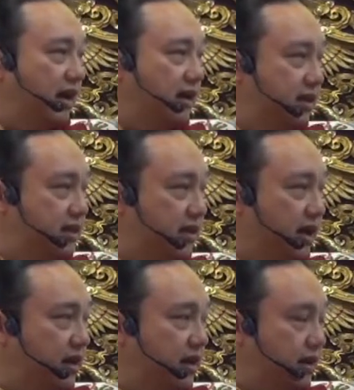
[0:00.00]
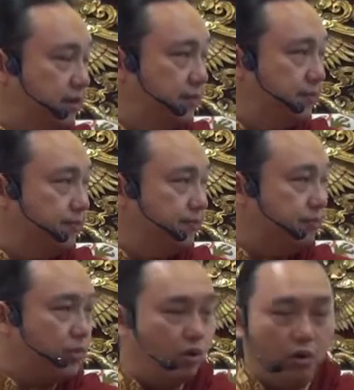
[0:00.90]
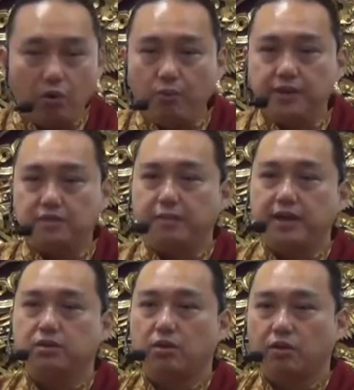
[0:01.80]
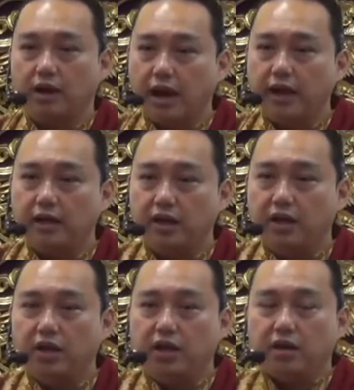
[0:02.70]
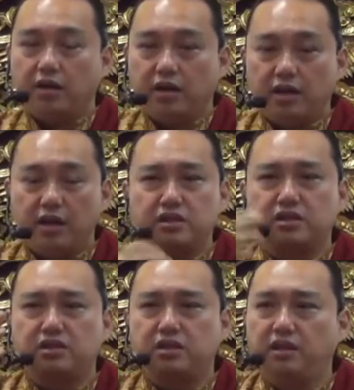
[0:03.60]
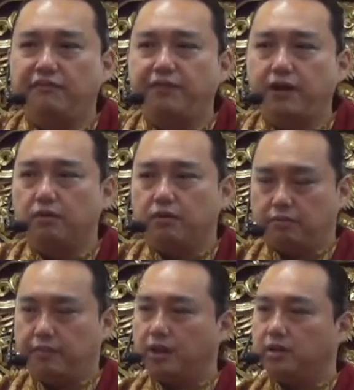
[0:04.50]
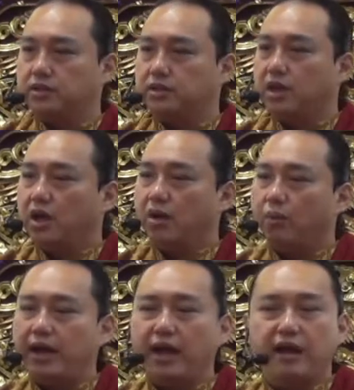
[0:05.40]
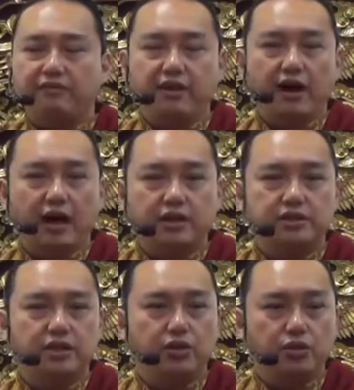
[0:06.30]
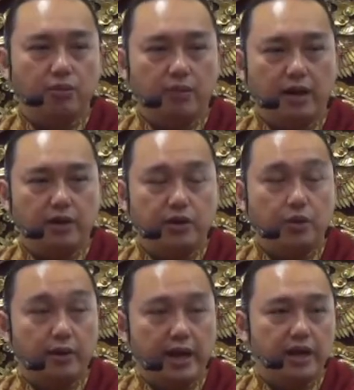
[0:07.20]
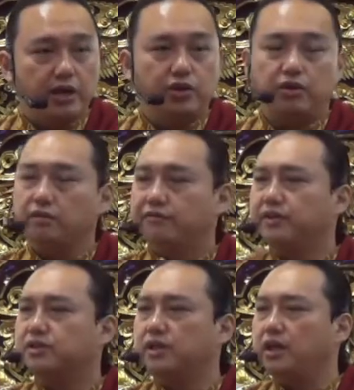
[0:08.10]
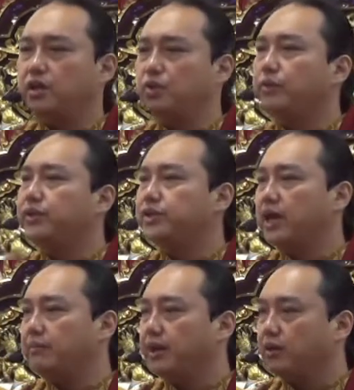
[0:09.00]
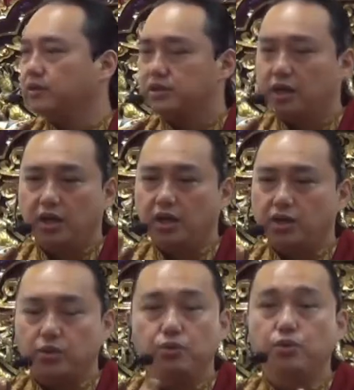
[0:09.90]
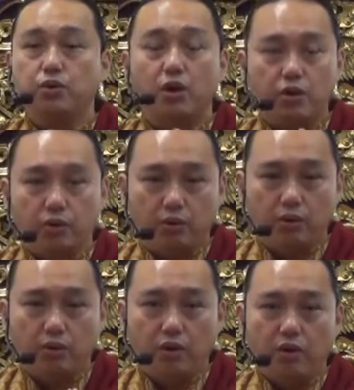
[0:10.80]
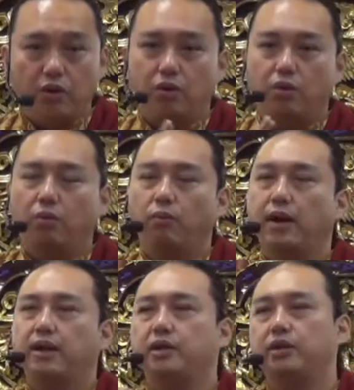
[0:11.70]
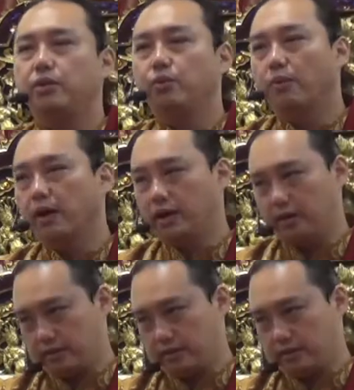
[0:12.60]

this, I that. Always based on I is difficult, because whatever answer you want, you get, first thing you reject because you do not know what you want.